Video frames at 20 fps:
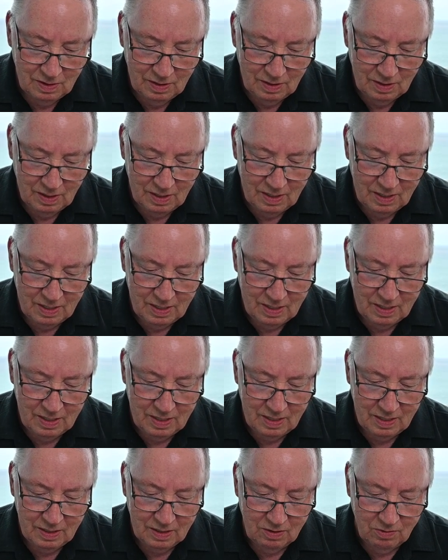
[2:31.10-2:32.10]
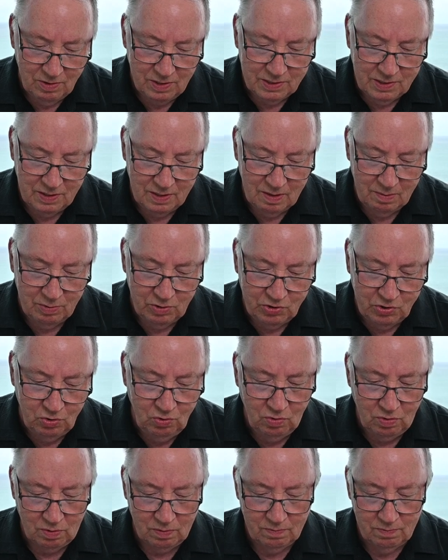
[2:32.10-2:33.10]
Question number
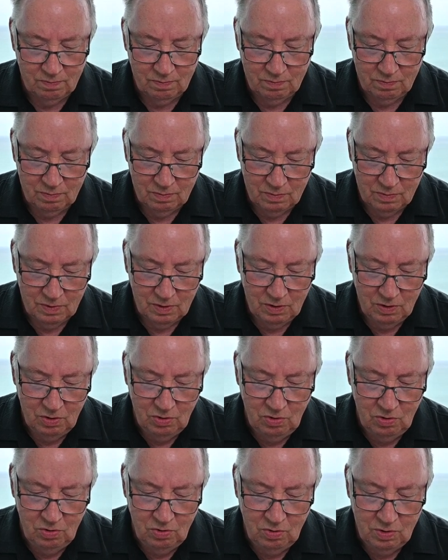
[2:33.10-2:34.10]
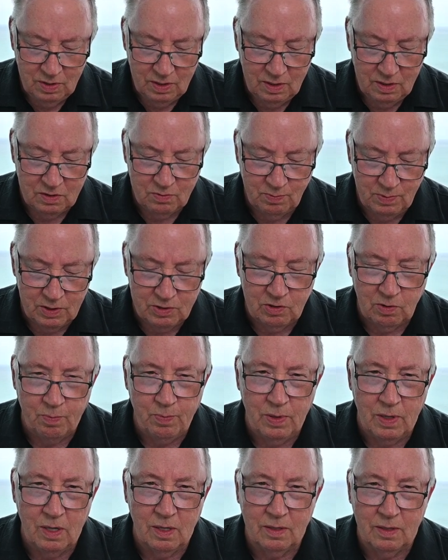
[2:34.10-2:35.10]
two. Who is
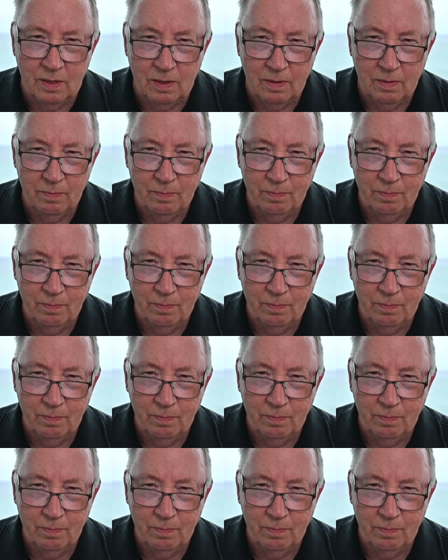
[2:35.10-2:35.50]
Mr. Parker?